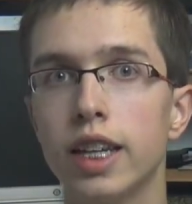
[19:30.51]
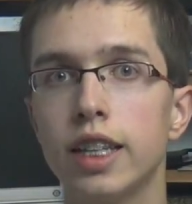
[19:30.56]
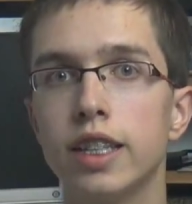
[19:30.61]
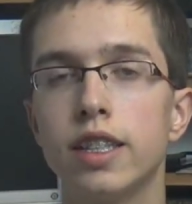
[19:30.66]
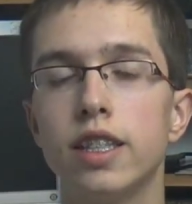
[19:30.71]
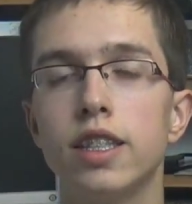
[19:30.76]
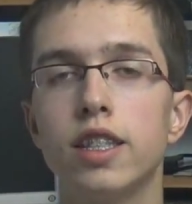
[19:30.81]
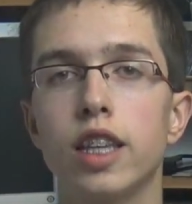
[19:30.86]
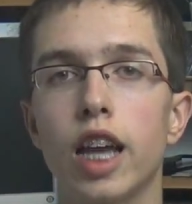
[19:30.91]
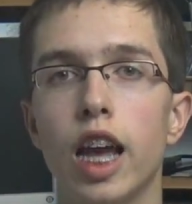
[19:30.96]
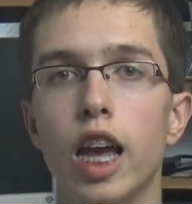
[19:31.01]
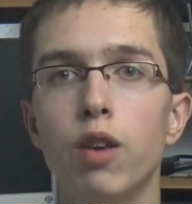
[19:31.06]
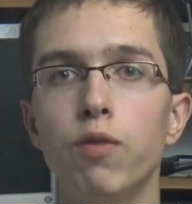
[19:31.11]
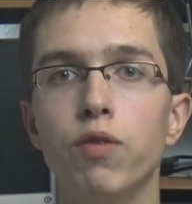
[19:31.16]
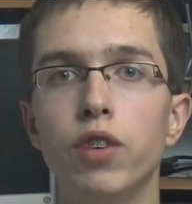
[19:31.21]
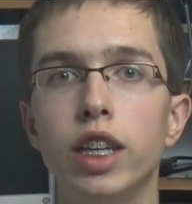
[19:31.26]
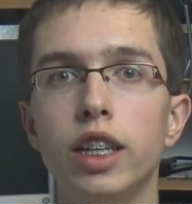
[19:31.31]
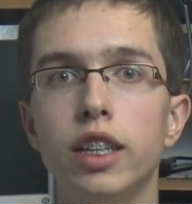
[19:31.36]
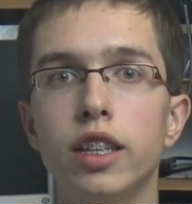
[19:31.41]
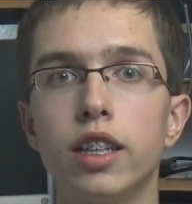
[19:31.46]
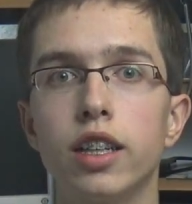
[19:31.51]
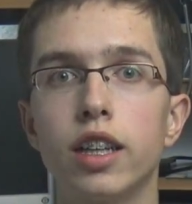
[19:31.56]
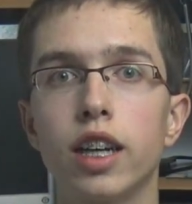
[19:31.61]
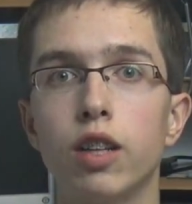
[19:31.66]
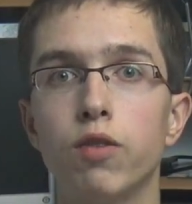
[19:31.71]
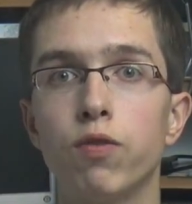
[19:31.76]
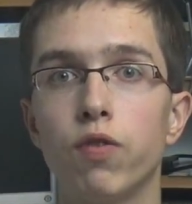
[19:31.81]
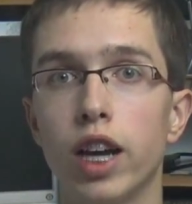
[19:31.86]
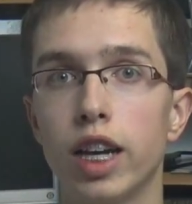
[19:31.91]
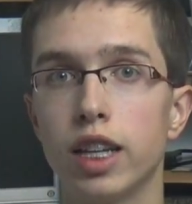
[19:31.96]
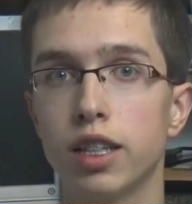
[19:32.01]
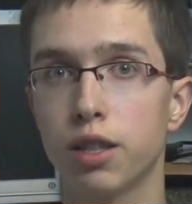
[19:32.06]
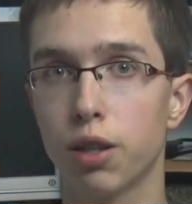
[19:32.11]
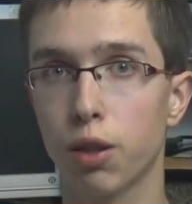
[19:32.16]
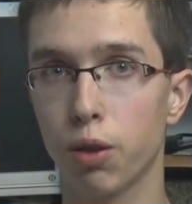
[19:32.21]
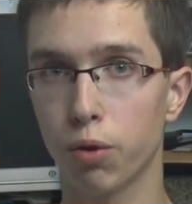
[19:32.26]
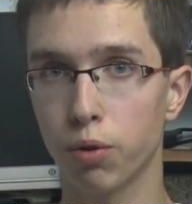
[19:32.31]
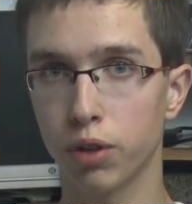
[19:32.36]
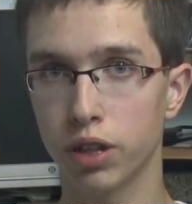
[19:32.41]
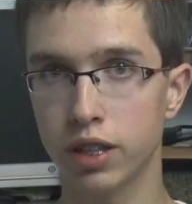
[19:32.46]
Since ammeter can pass
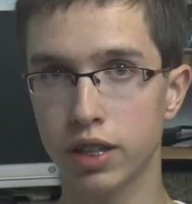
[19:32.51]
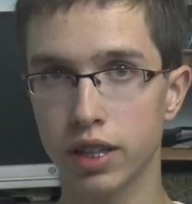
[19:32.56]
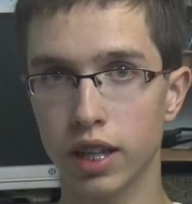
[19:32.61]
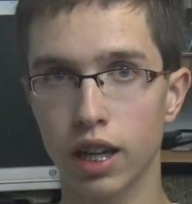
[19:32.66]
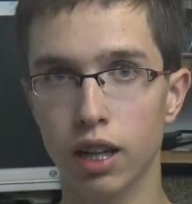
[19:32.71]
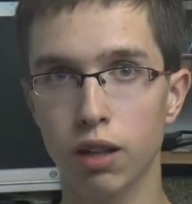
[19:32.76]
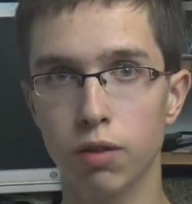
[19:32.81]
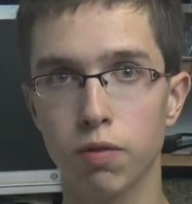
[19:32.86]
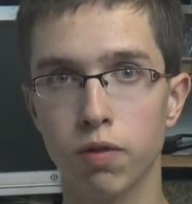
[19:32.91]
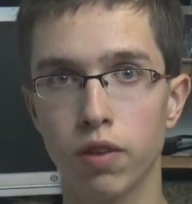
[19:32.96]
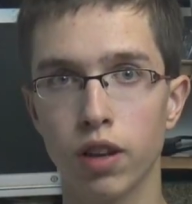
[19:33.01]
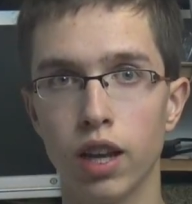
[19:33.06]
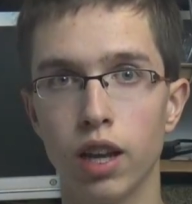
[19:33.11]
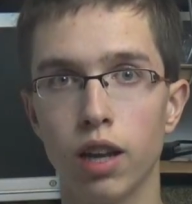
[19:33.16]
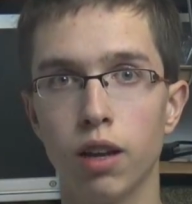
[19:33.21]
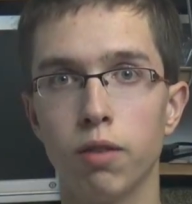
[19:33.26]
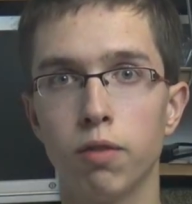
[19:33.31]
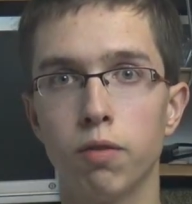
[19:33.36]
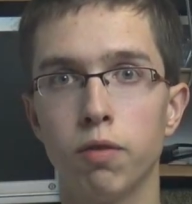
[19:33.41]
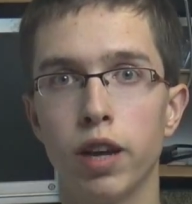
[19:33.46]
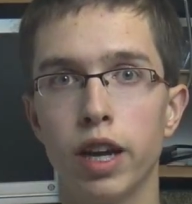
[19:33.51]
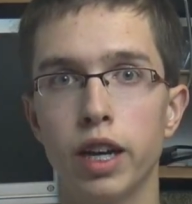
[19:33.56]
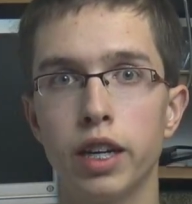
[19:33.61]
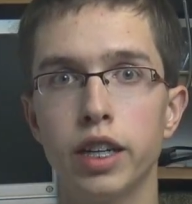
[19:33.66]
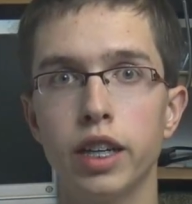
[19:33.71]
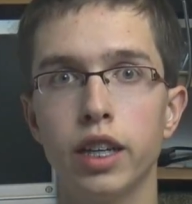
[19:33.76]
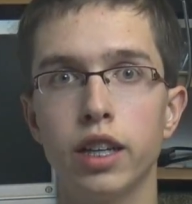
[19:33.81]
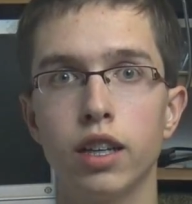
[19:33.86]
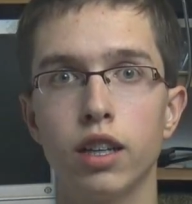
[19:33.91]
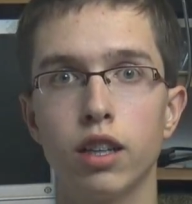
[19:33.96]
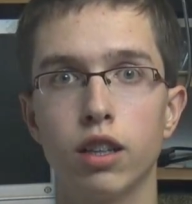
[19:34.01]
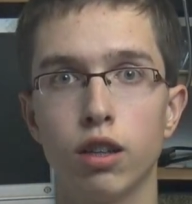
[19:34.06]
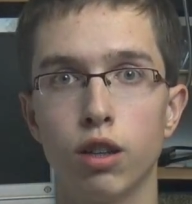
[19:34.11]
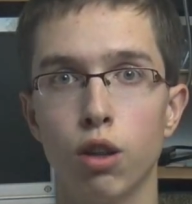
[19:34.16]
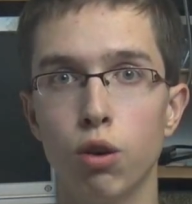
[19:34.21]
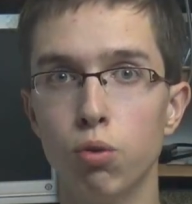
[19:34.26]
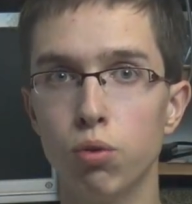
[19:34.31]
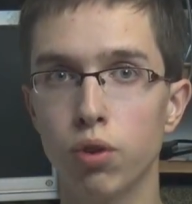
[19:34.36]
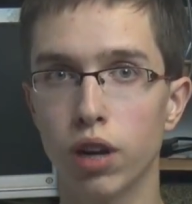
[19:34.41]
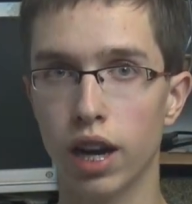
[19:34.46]
through itself very
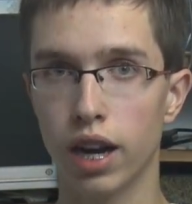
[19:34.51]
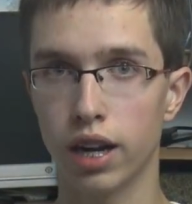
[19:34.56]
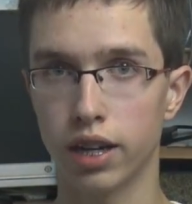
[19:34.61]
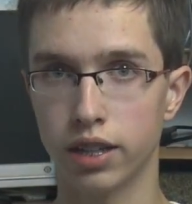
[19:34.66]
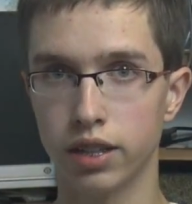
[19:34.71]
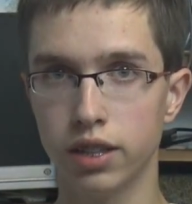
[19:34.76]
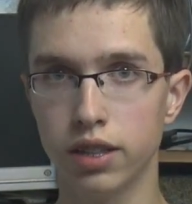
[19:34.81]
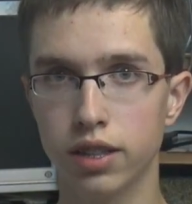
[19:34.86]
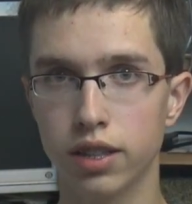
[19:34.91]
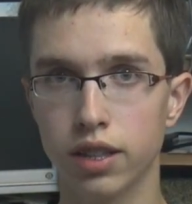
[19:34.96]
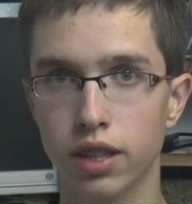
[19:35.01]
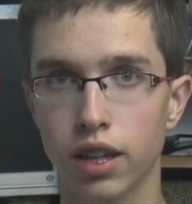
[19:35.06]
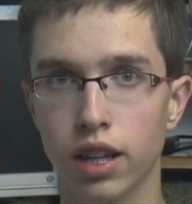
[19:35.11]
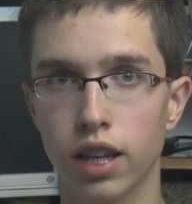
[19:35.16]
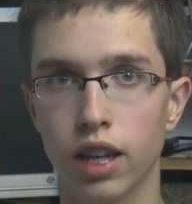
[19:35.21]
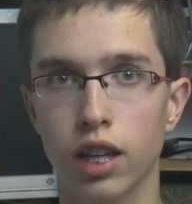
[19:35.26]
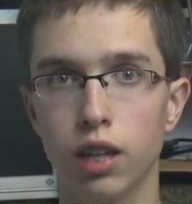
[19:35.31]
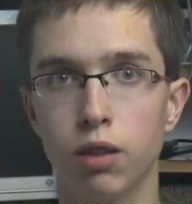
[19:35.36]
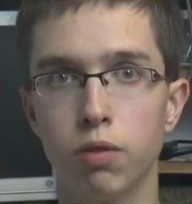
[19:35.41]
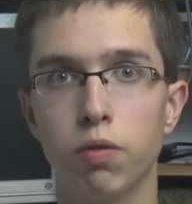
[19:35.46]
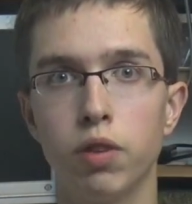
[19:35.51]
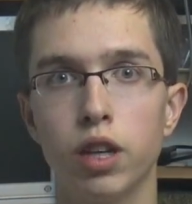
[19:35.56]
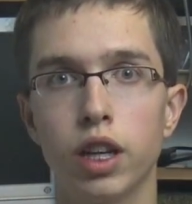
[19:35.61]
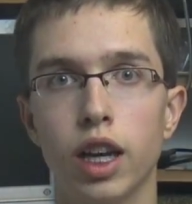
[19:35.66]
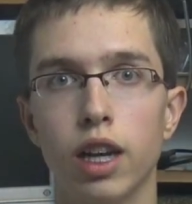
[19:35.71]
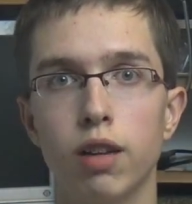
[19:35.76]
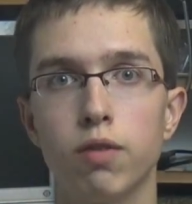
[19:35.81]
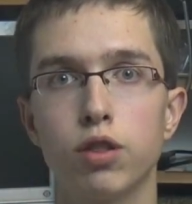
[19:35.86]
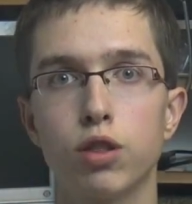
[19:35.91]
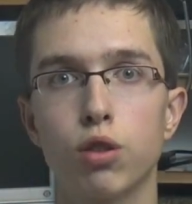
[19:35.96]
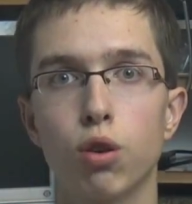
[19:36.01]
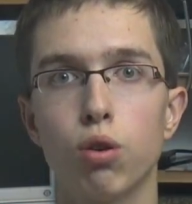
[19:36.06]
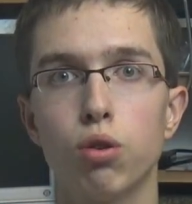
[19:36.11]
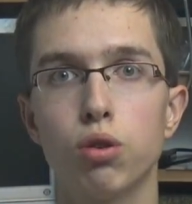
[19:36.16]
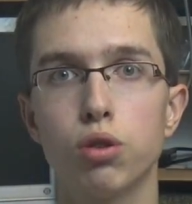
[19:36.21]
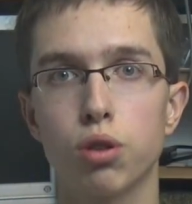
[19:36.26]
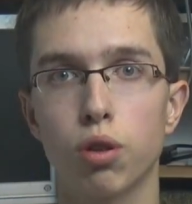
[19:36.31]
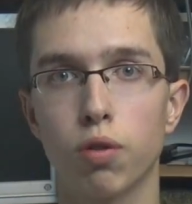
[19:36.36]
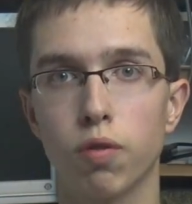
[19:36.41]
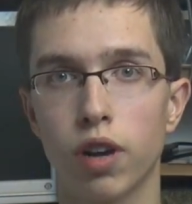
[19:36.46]
low currents, if we have
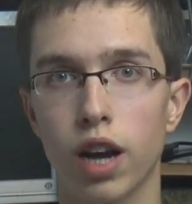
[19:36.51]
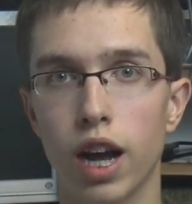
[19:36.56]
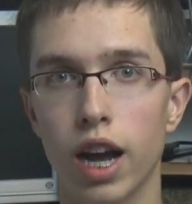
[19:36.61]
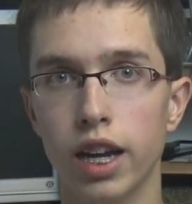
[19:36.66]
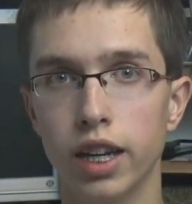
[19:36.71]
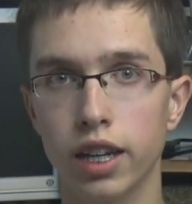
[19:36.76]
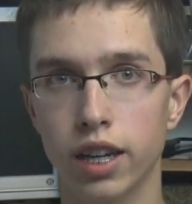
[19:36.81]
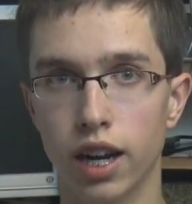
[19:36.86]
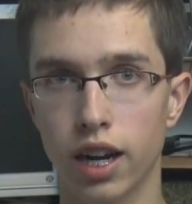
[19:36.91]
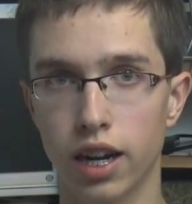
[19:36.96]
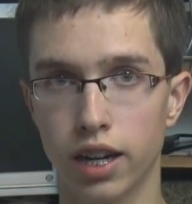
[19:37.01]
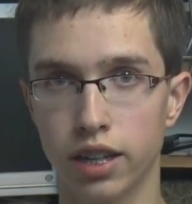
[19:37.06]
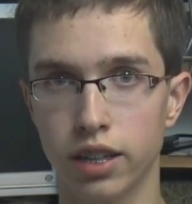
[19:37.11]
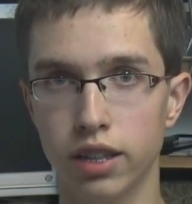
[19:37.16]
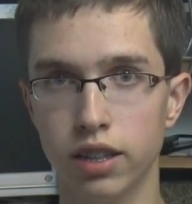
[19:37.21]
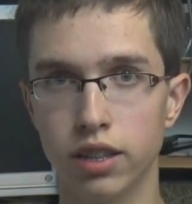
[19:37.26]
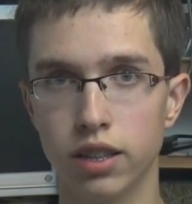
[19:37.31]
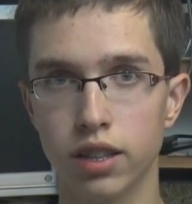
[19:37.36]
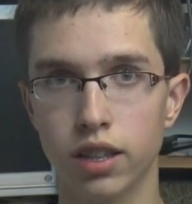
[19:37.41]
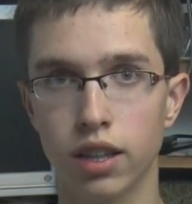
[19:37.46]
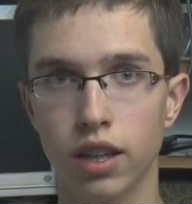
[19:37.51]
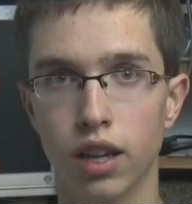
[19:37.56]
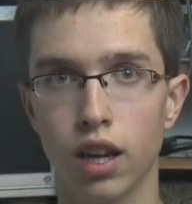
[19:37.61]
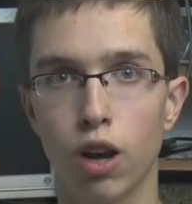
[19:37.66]
source of high current,